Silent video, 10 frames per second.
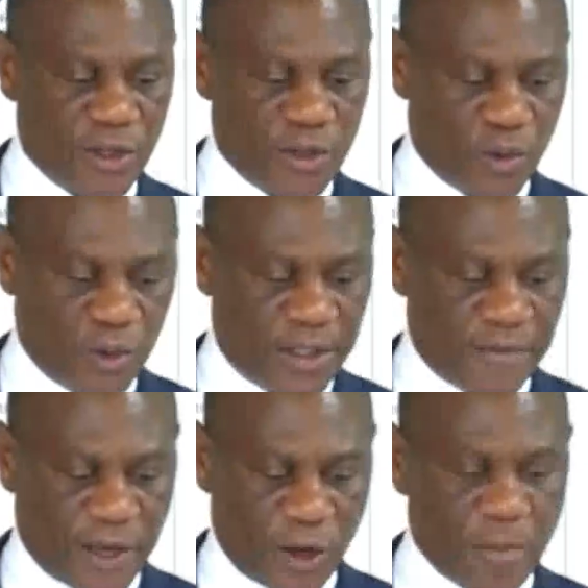to
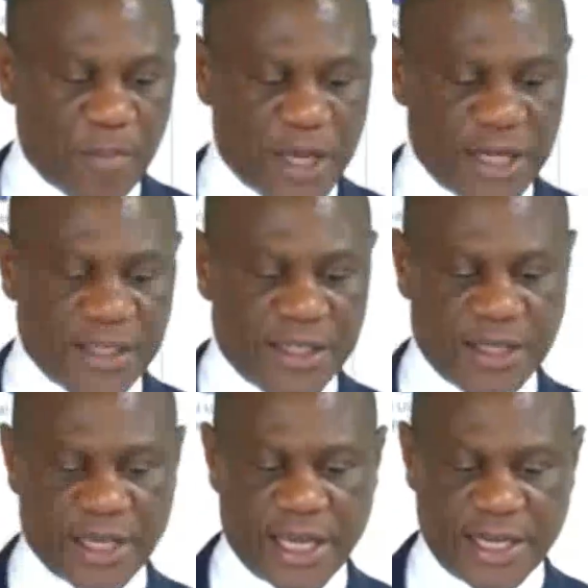development
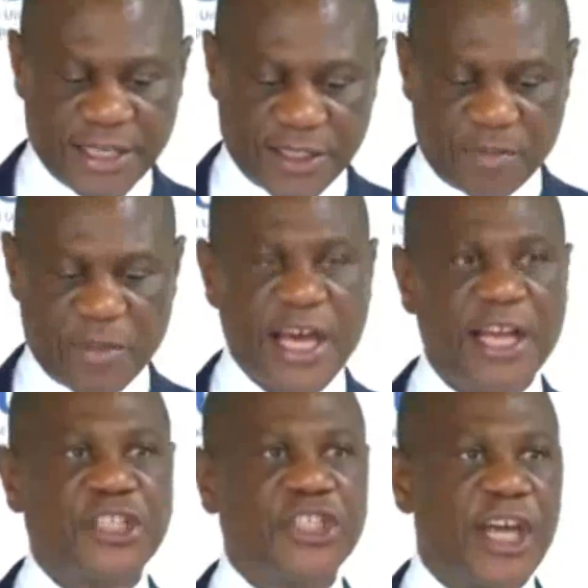and has
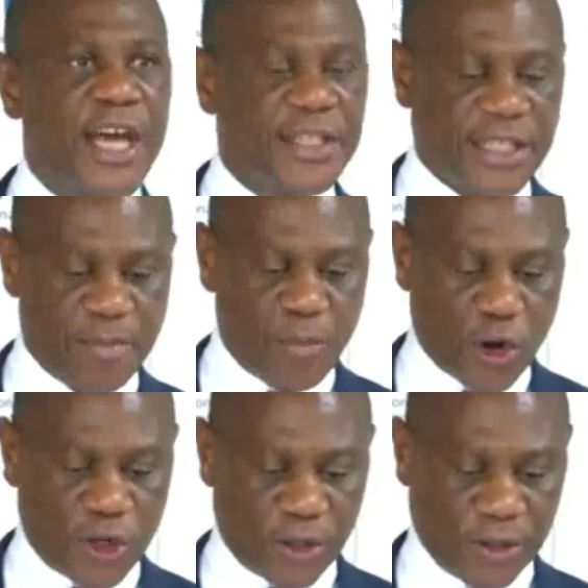emerged as a
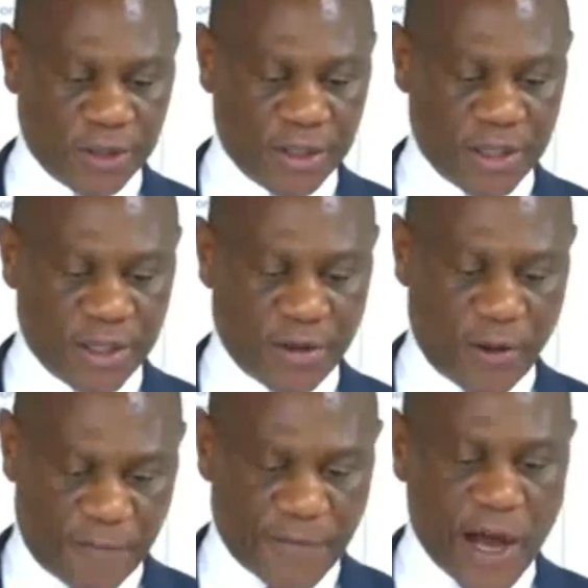model
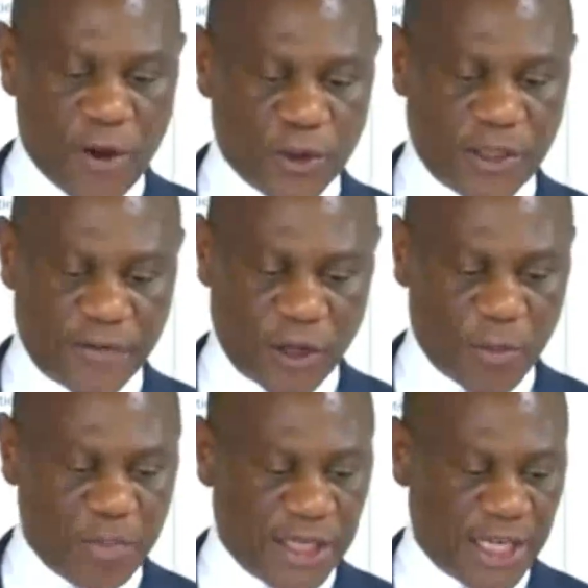of how
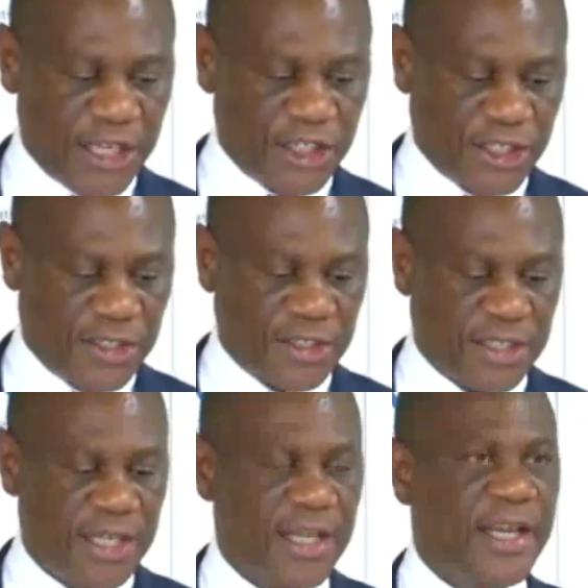developing
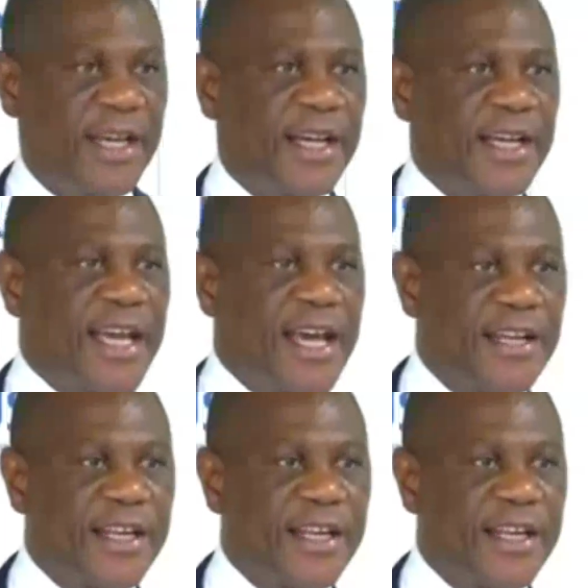nations can